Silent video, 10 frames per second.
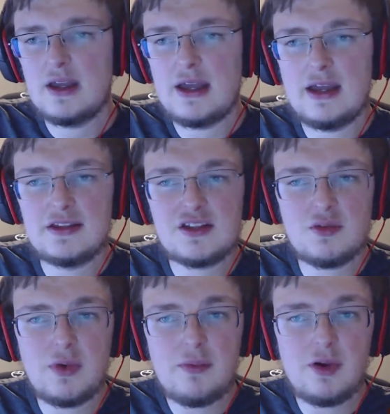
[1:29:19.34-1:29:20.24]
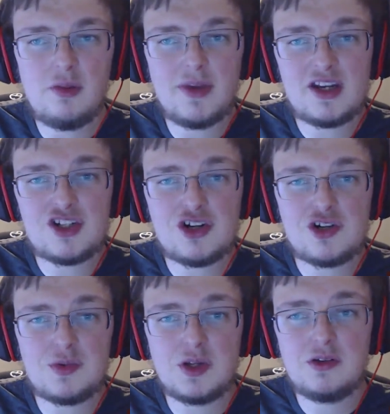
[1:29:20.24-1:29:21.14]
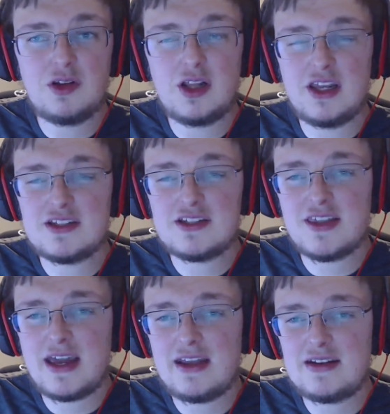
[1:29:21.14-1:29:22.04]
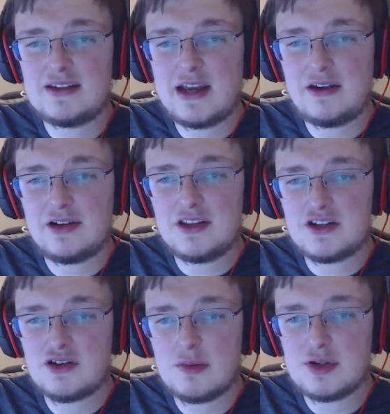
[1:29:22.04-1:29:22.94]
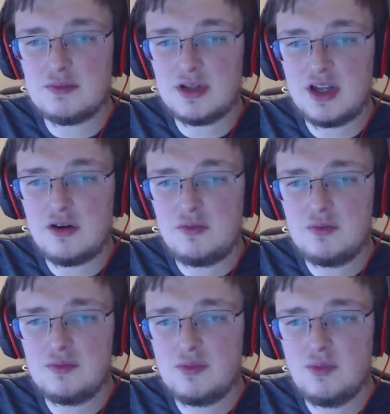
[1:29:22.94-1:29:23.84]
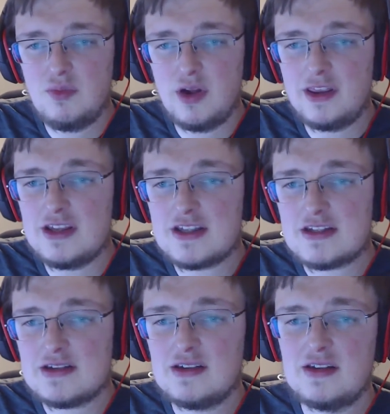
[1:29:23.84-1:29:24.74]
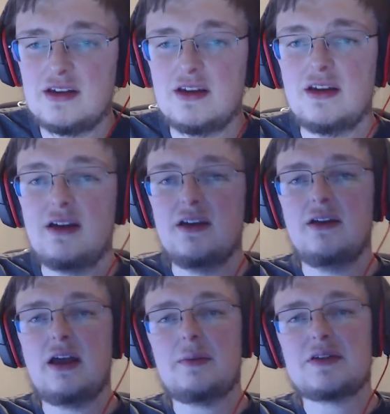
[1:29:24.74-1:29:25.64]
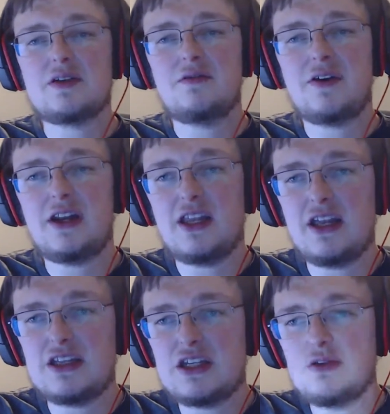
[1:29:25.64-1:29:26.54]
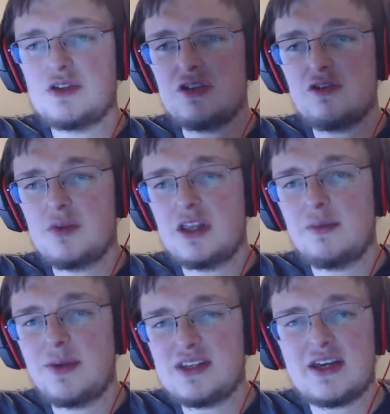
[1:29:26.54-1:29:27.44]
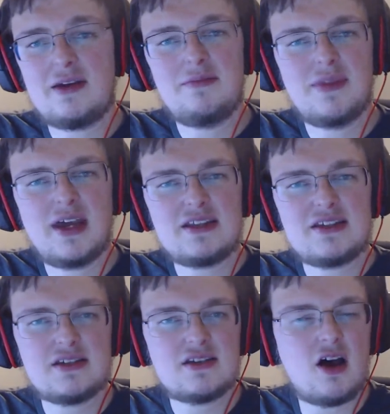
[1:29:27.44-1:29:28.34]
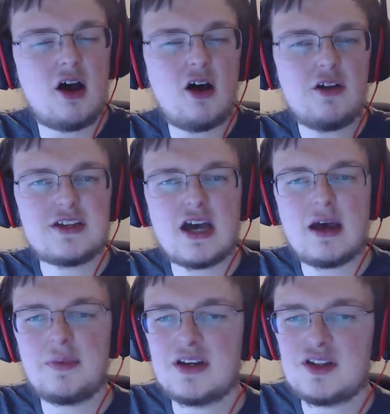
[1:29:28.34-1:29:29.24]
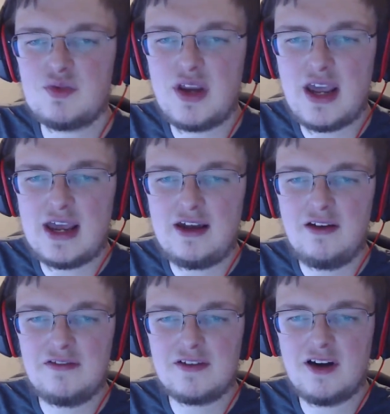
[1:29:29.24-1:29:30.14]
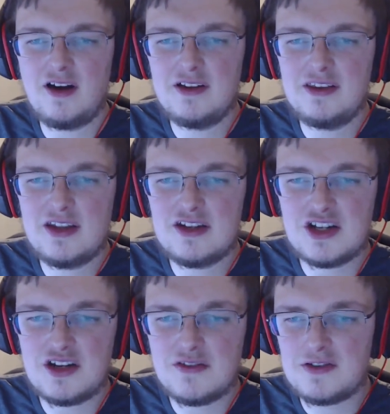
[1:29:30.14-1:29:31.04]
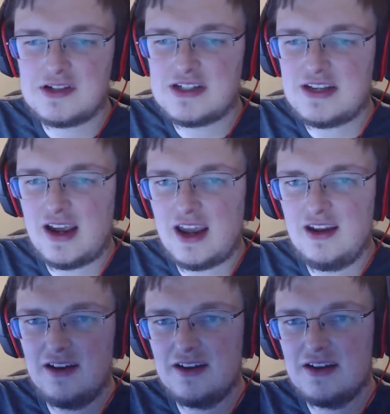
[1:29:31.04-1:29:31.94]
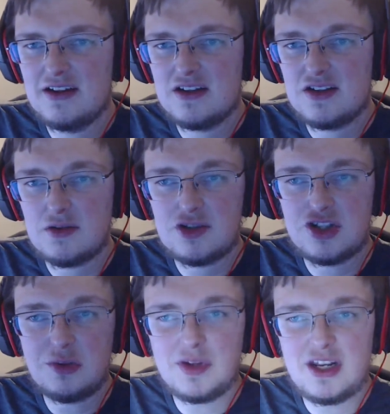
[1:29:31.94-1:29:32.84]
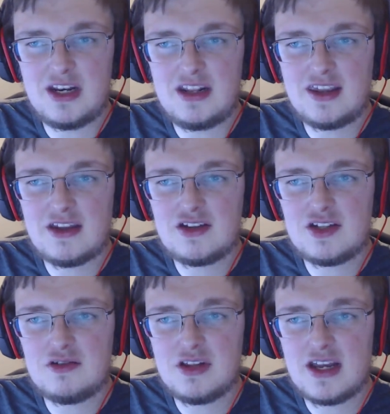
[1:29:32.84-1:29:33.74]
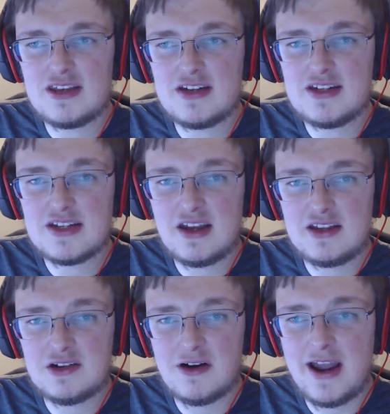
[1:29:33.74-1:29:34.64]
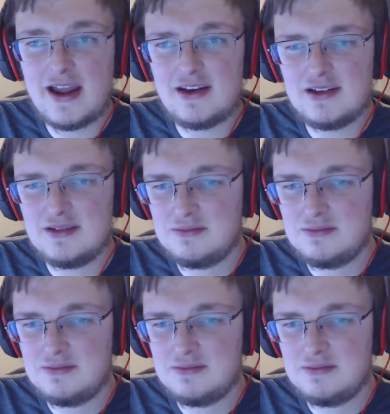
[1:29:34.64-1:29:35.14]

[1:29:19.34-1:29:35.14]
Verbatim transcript: And so we will make sure to include a link to that down in the description below when this episode finally hits YouTube. In the meantime, that's all the topics we have on the agenda for today. So, gentlemen, anything else you'd like to discuss or add?